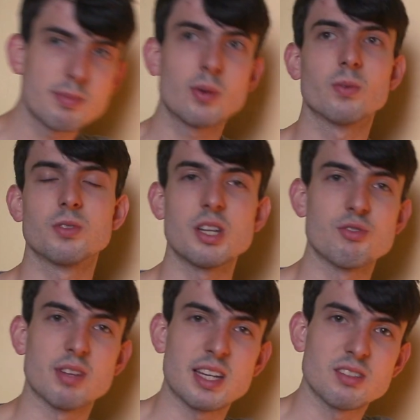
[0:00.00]
smell
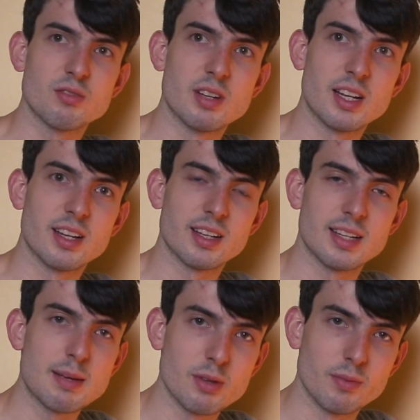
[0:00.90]
citric acid really, like
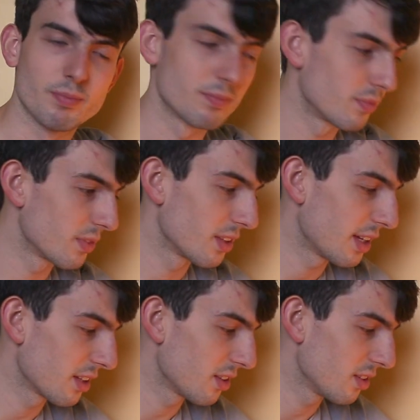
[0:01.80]
lemon.
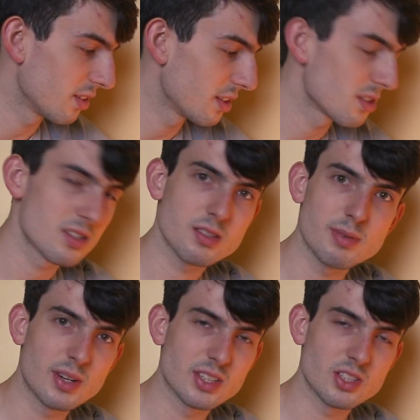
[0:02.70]
It doesn't
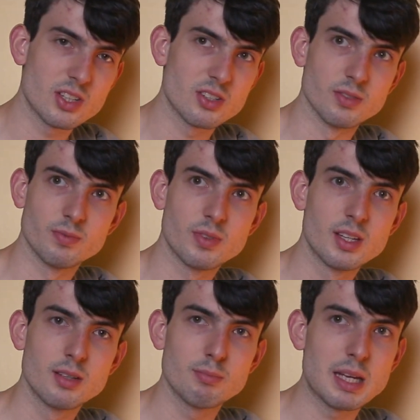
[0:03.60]
smell like cider.
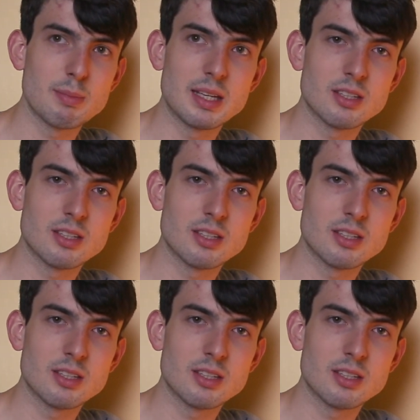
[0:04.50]
Maybe